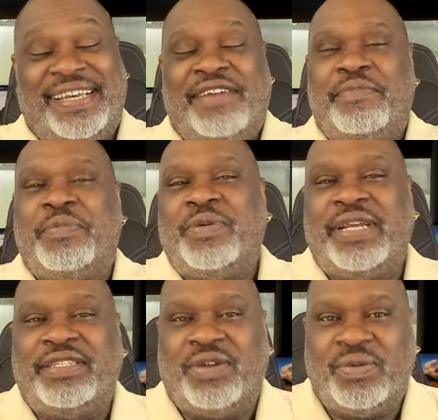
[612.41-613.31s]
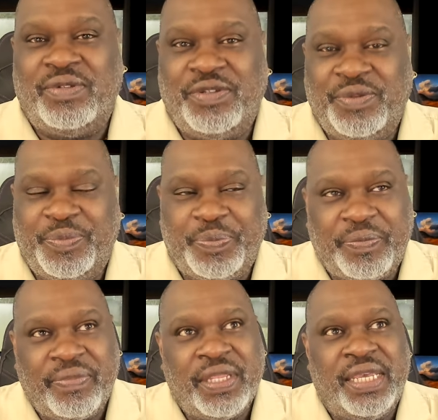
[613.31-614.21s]
Remember when I told you
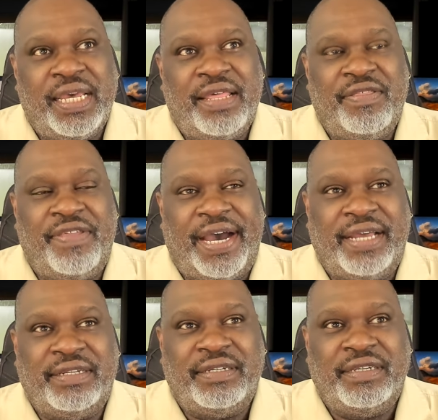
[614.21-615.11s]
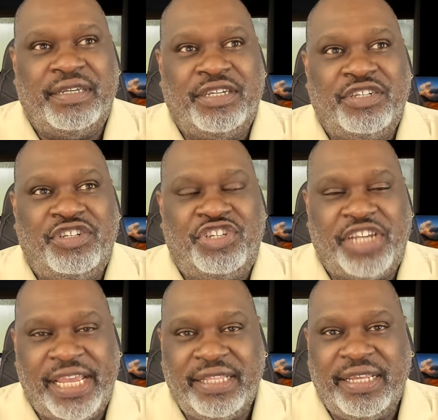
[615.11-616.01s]
that
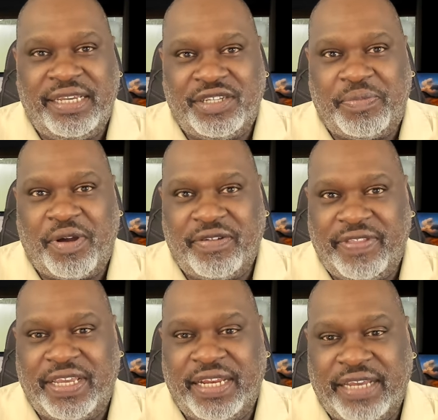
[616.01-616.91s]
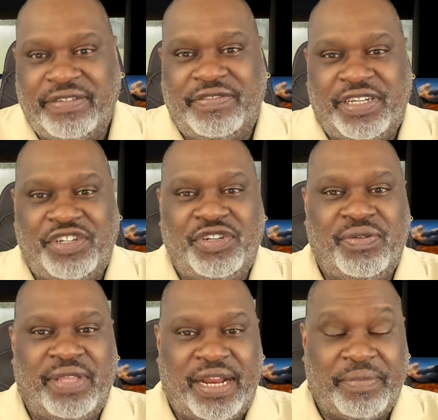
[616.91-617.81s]
Chainlink is a part of the connective
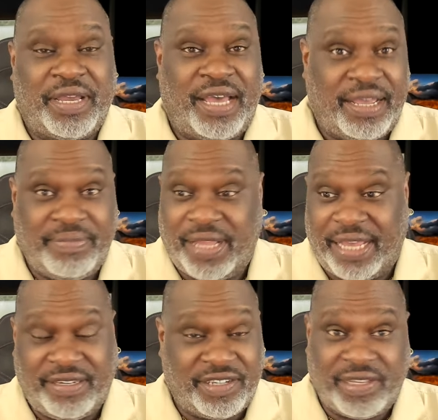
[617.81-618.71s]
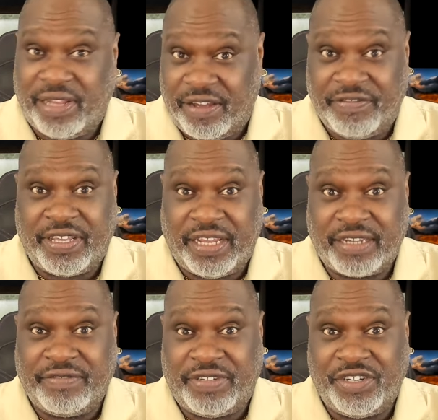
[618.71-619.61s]
tissue that I just love
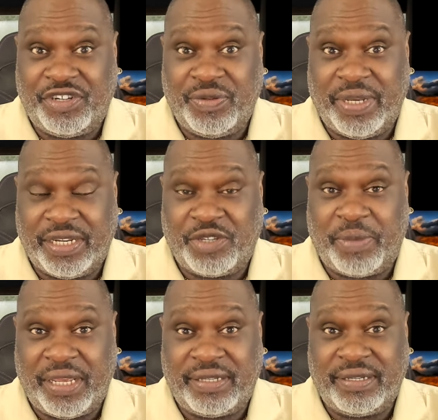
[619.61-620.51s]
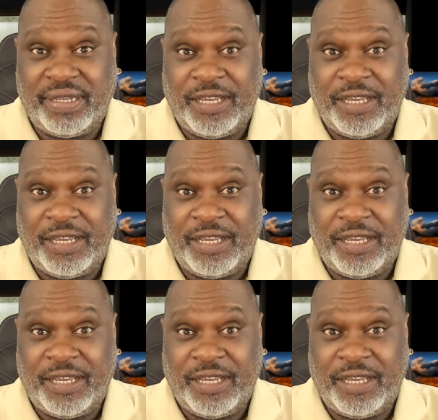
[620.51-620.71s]
connective tissue in a space?